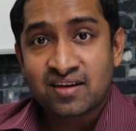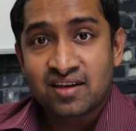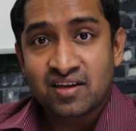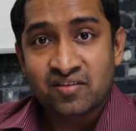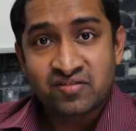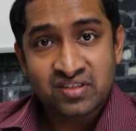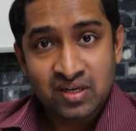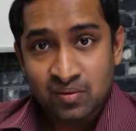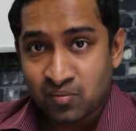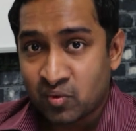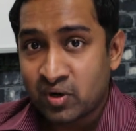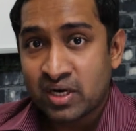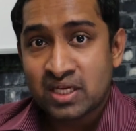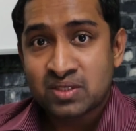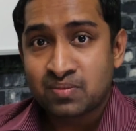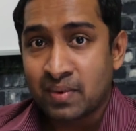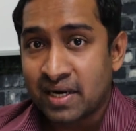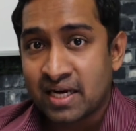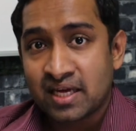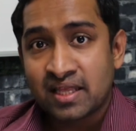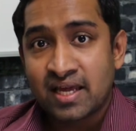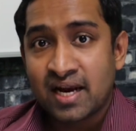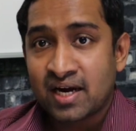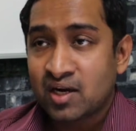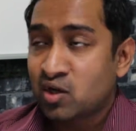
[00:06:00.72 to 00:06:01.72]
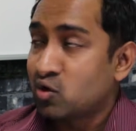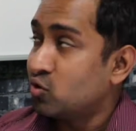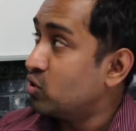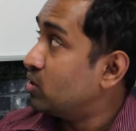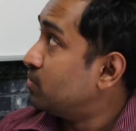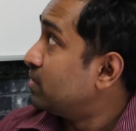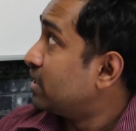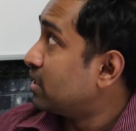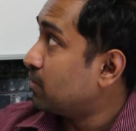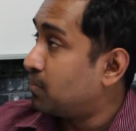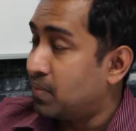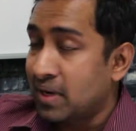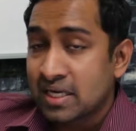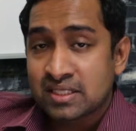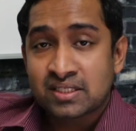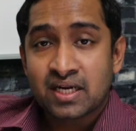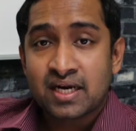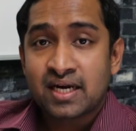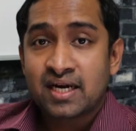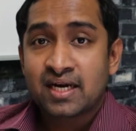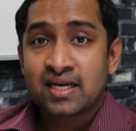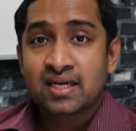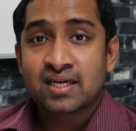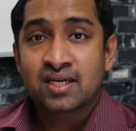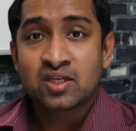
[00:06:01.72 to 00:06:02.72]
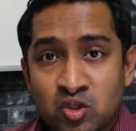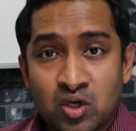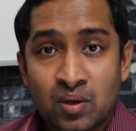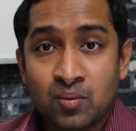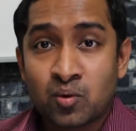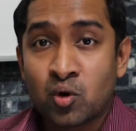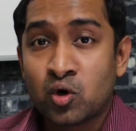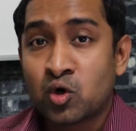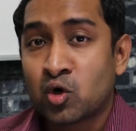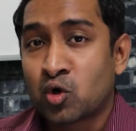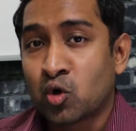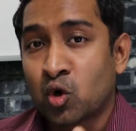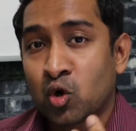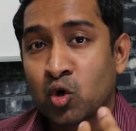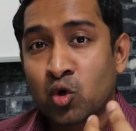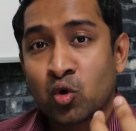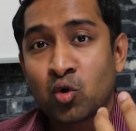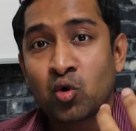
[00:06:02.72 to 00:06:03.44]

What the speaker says: If somebody is better than you, you will be replaced, right? So I'm going to talk